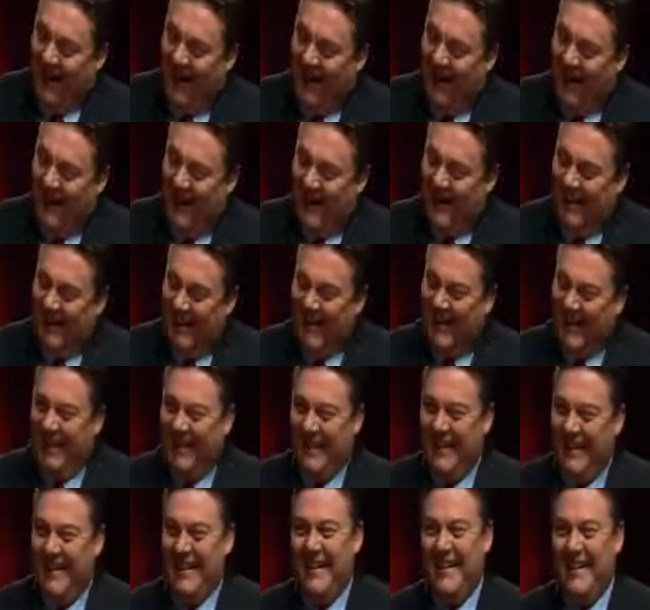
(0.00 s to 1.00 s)

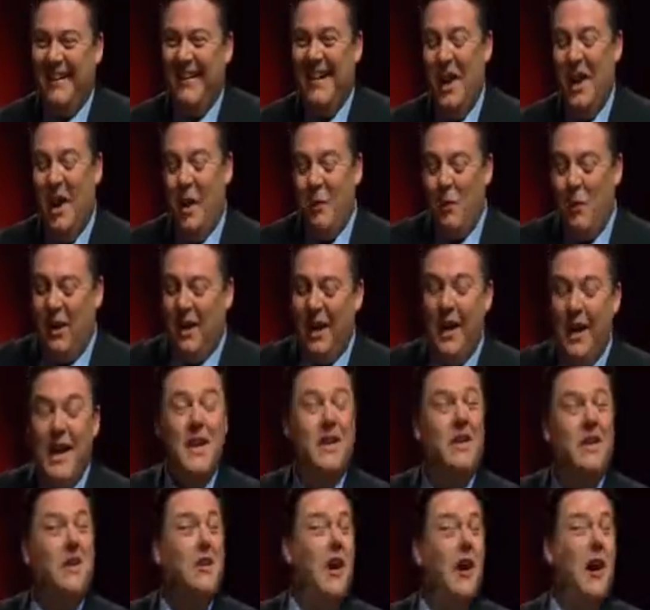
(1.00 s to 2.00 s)
Well,
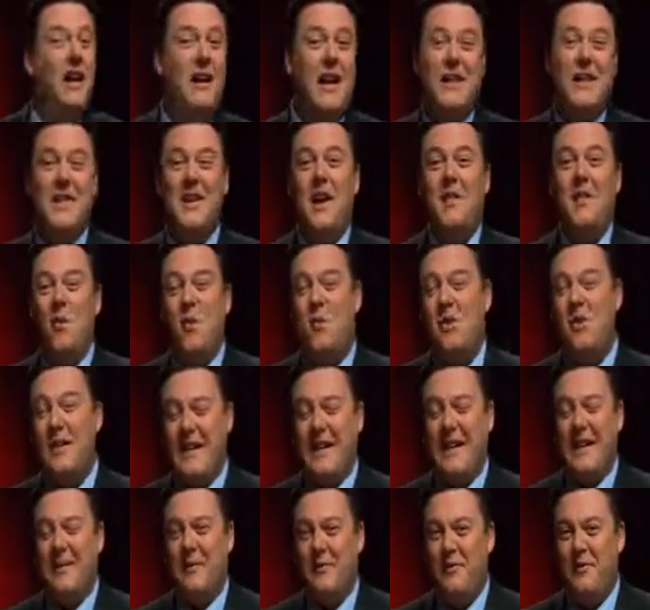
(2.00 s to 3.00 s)
you know, as I've already
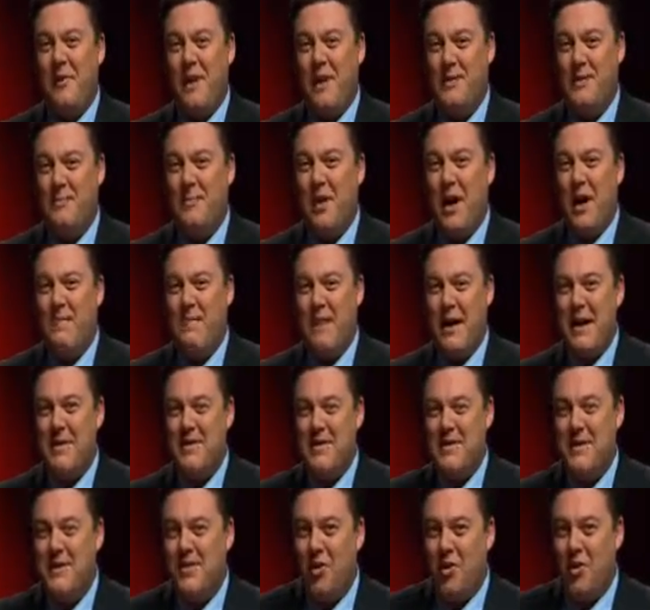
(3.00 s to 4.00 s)
confessed, my
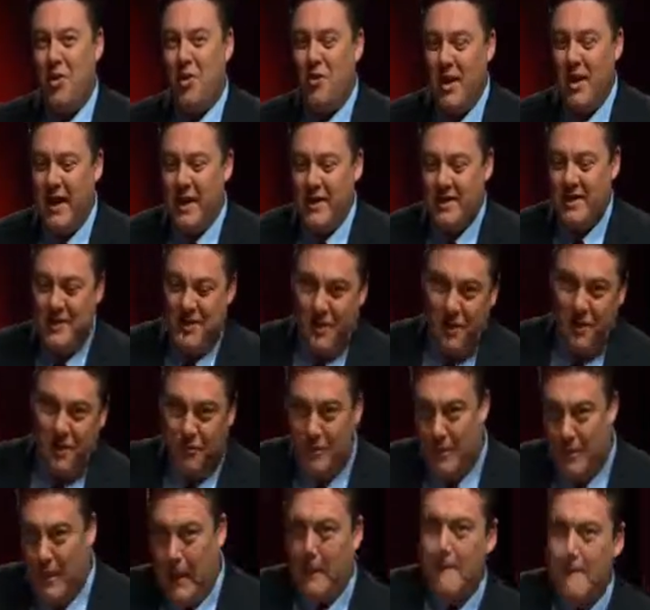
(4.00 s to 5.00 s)
maths is not great, so
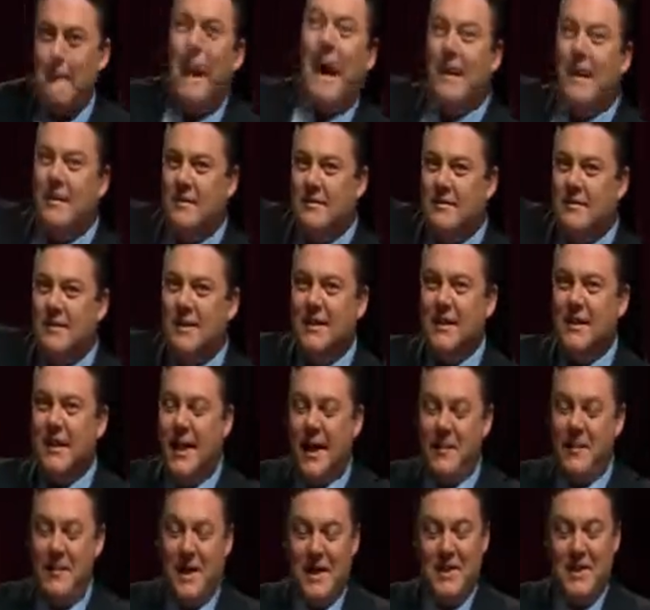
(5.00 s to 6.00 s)

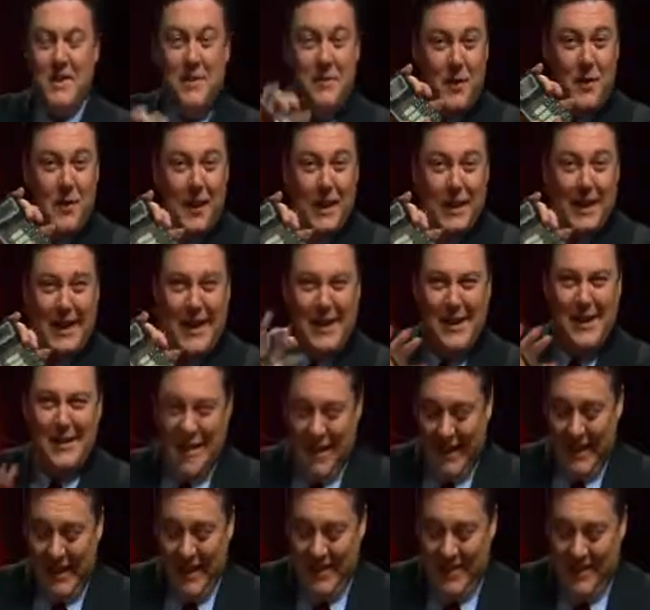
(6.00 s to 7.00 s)
I managed to find a
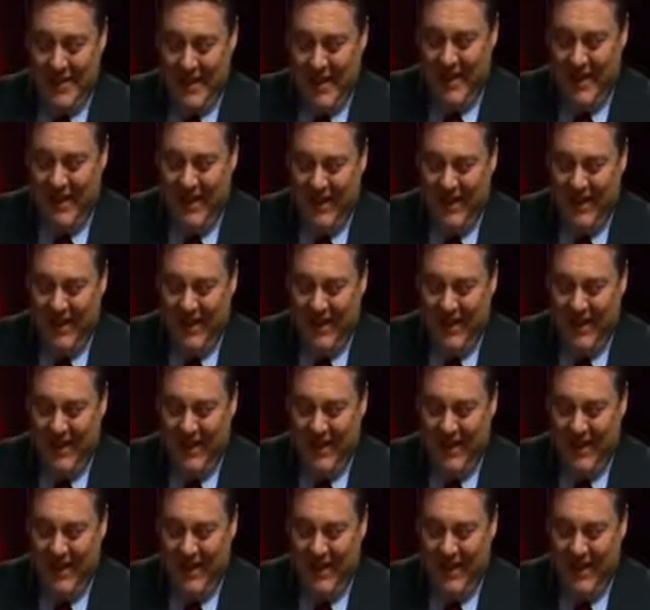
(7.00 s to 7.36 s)
calculator.